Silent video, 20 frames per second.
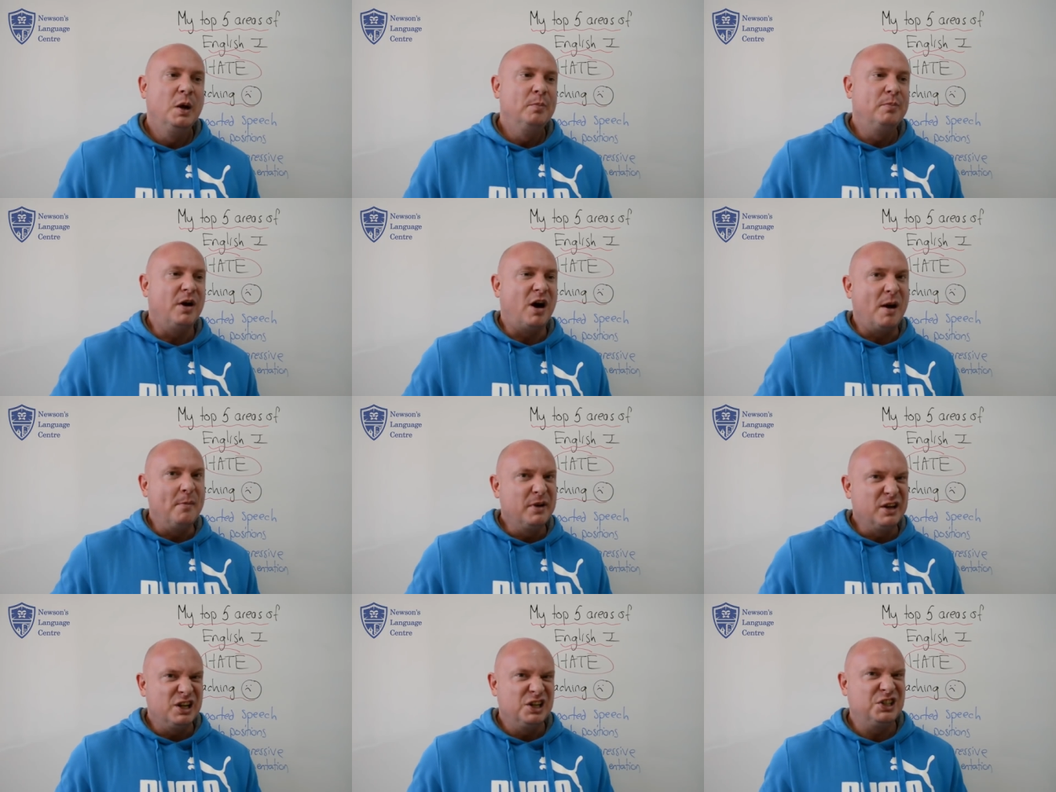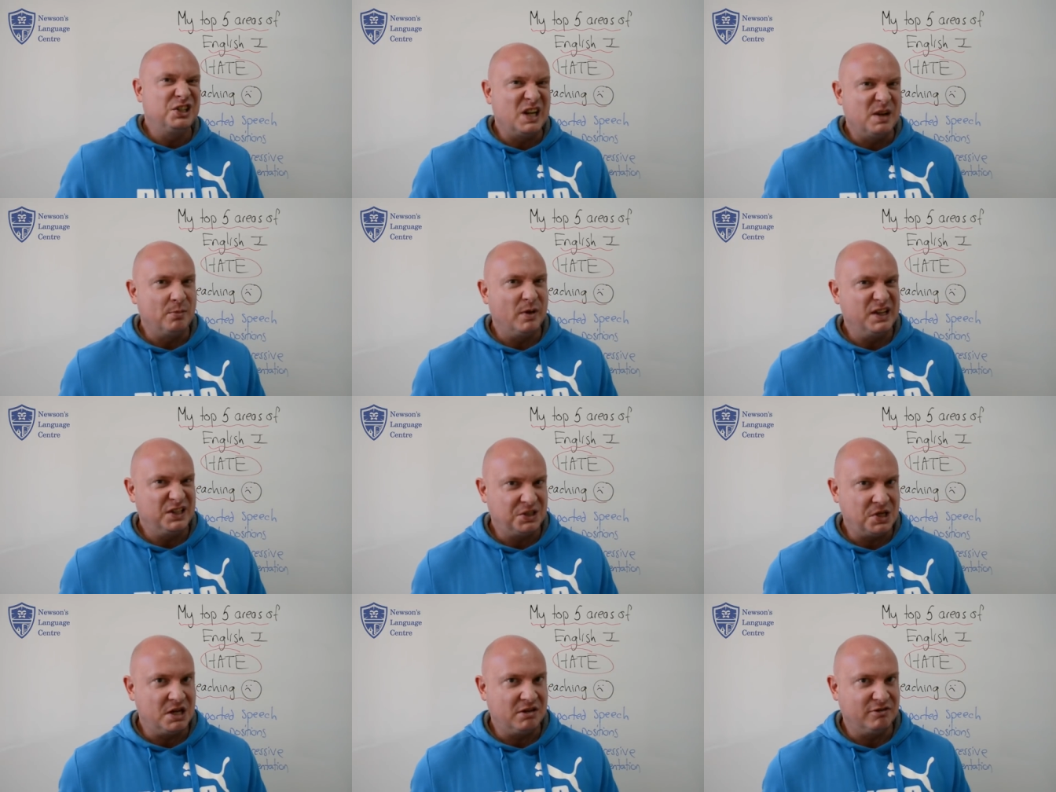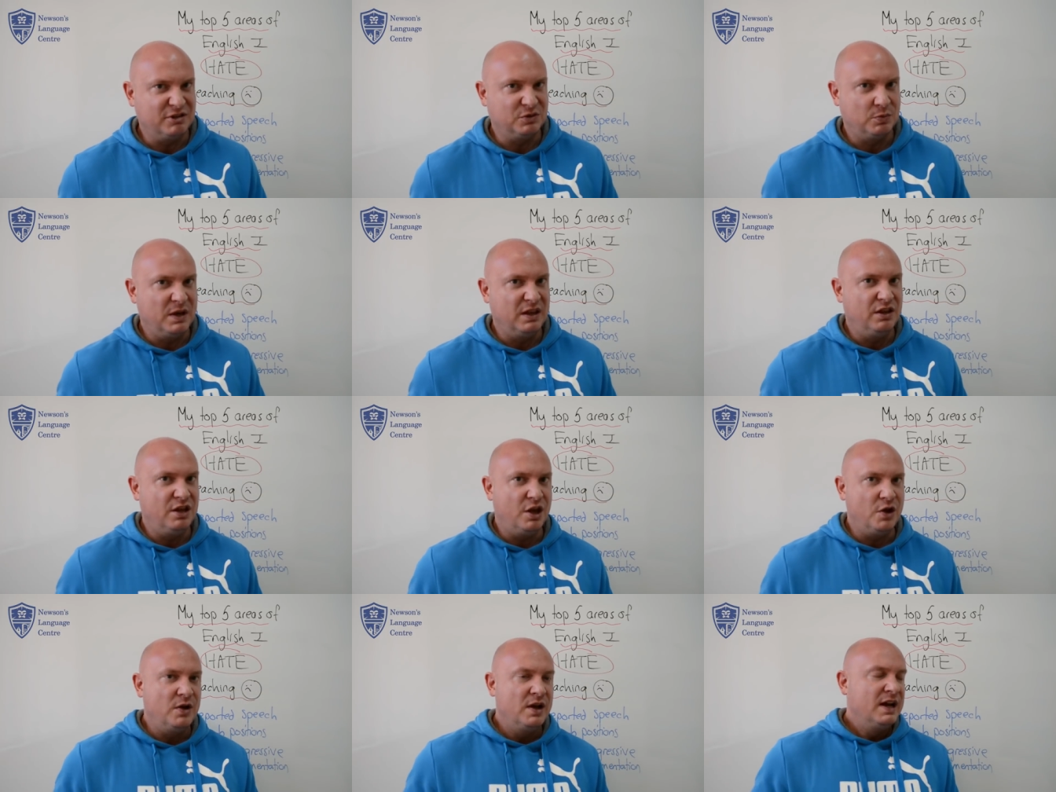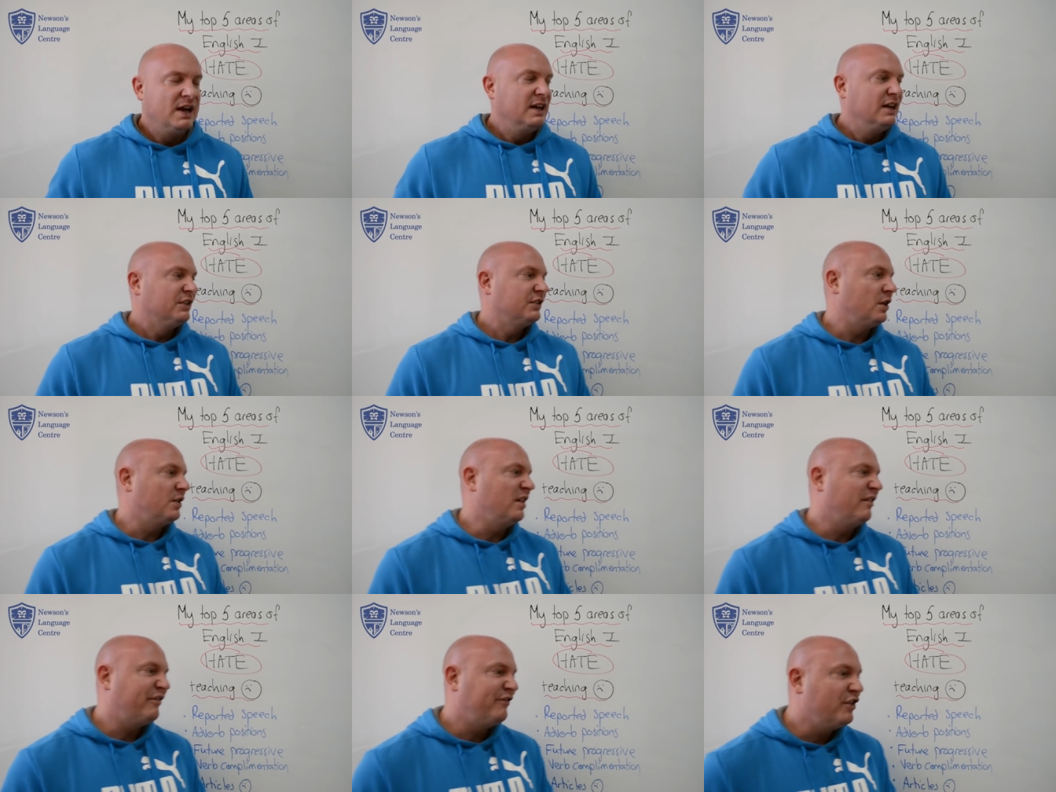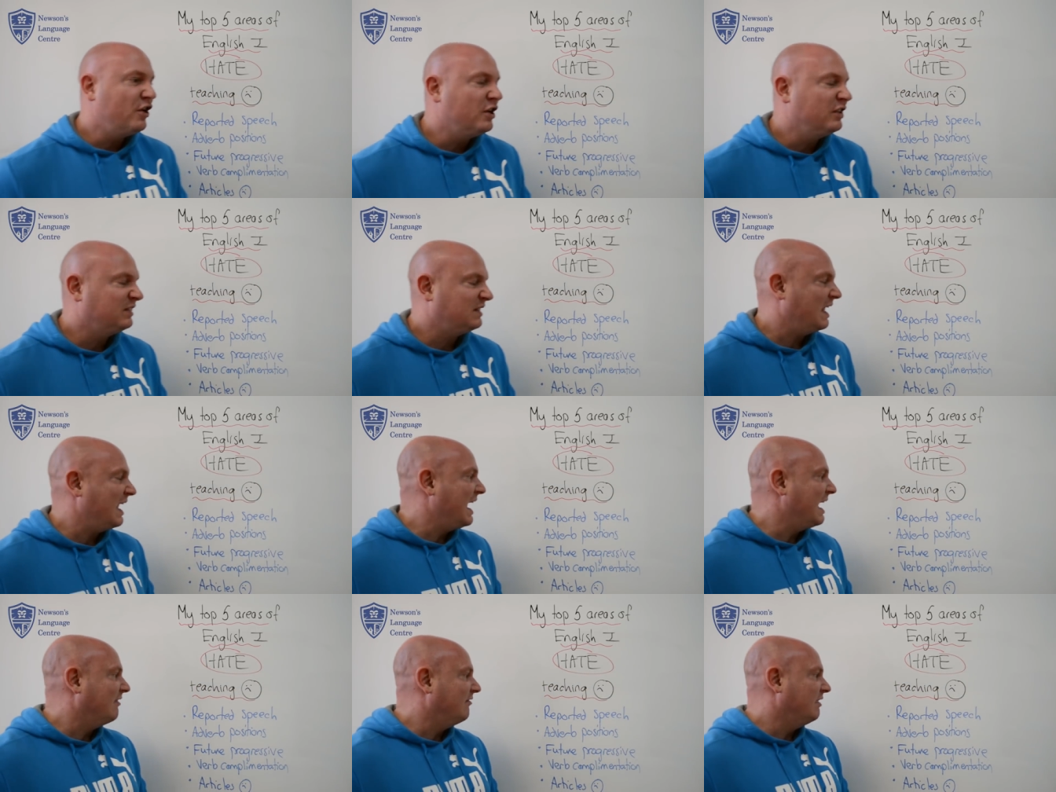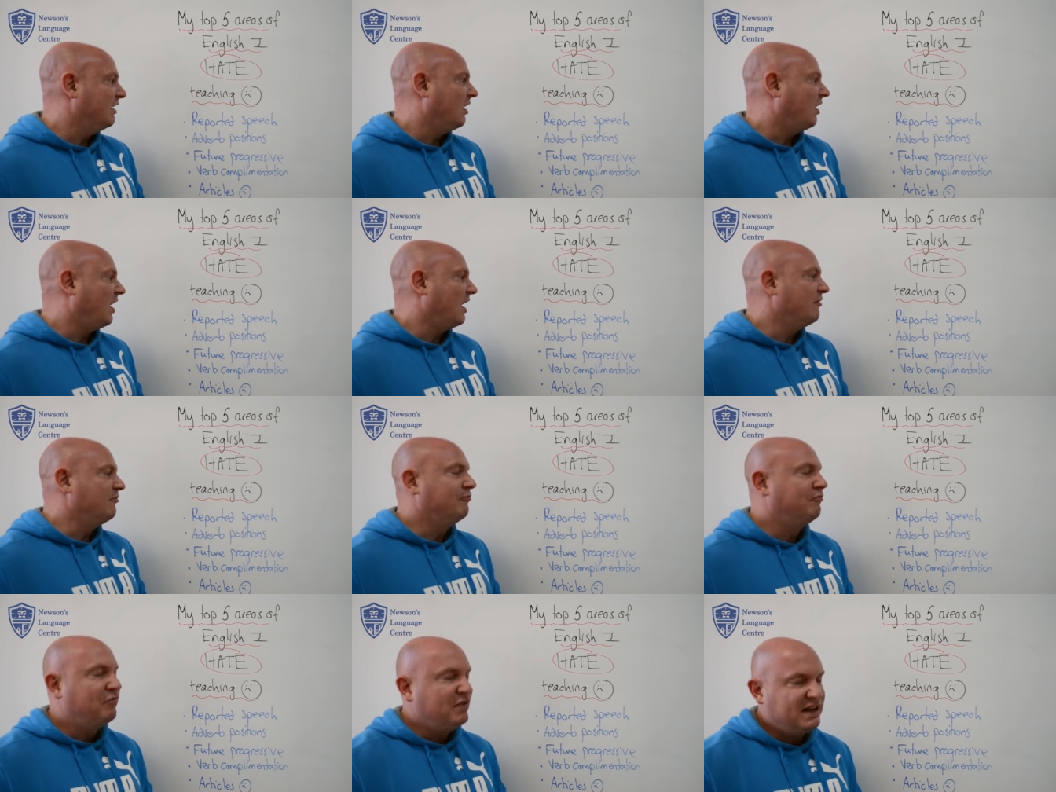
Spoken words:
But I'm going to share my secrets with you. So the first area I